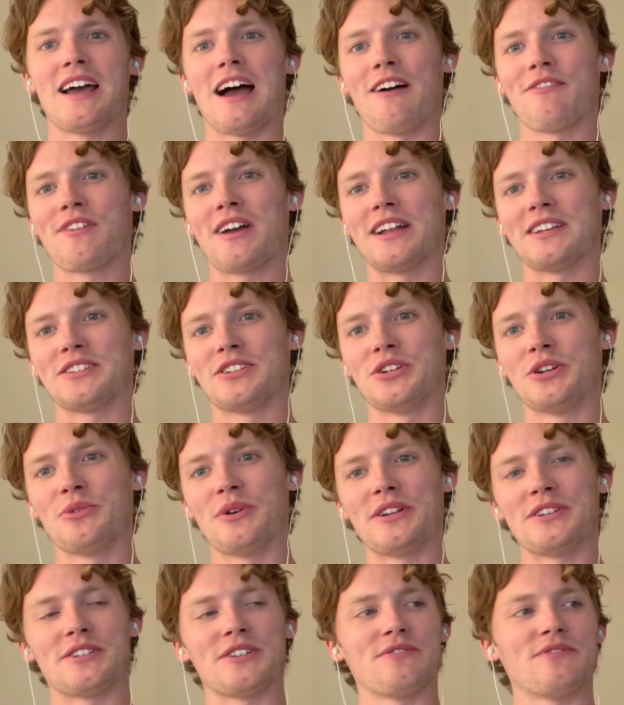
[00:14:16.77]
I've got
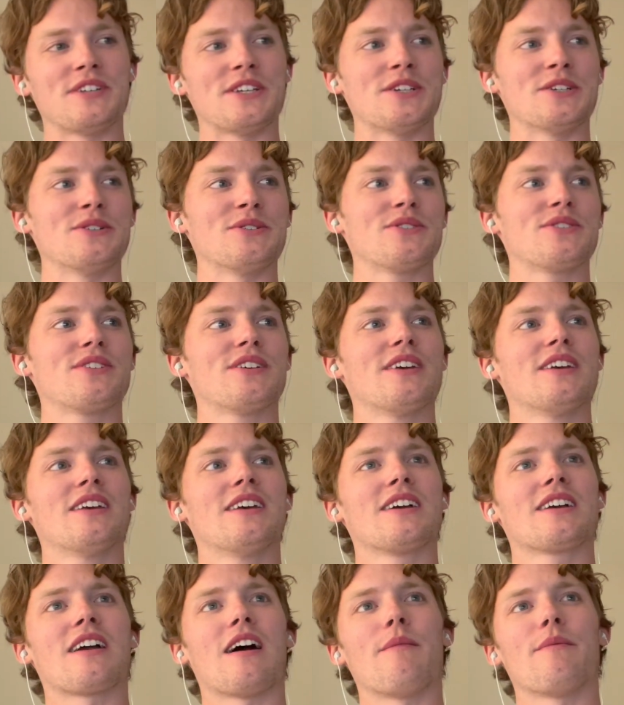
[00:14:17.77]
two interviews
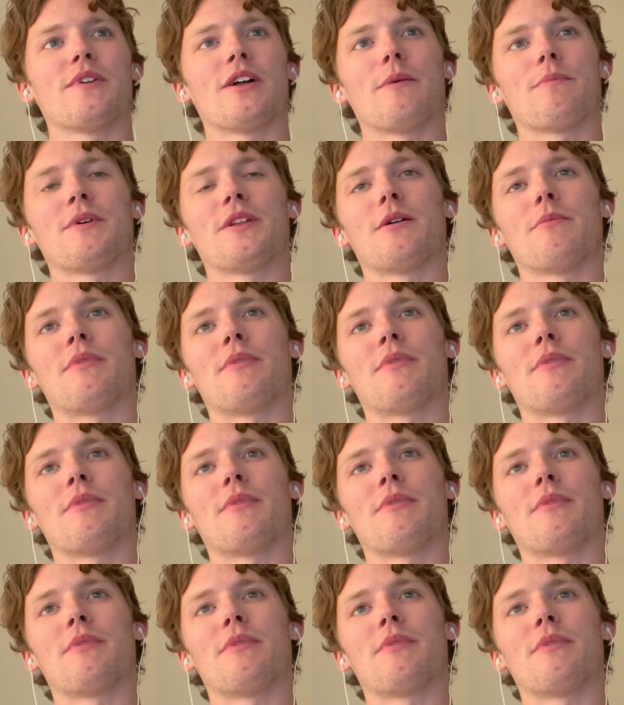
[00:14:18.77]
coming up in